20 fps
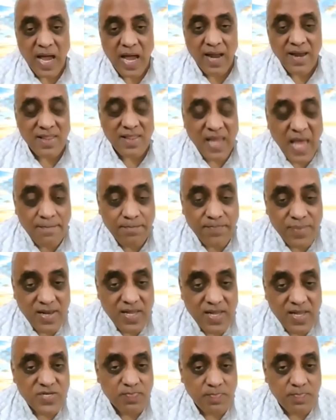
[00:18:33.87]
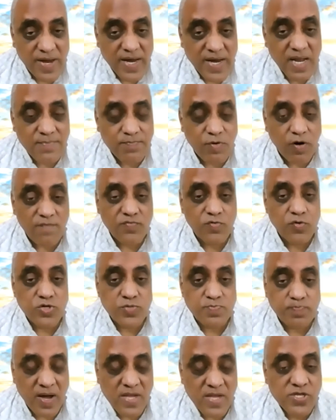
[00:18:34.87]
And an apple is made up of
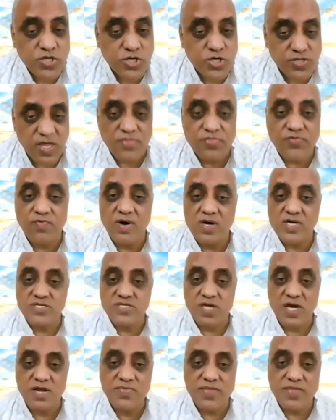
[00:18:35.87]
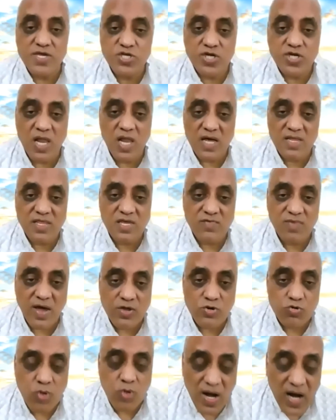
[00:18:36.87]
those panch tattvas, Dharti, Jal, Agni,
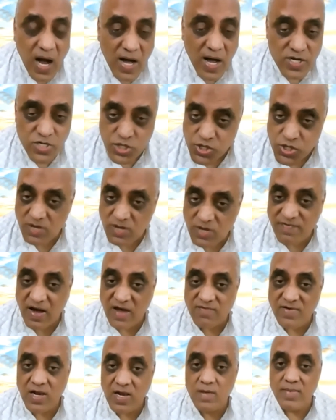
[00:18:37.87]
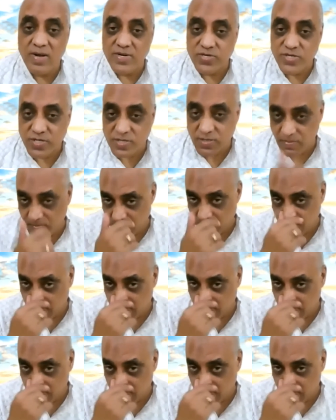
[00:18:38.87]
Vayu, Akash, the 5 elements.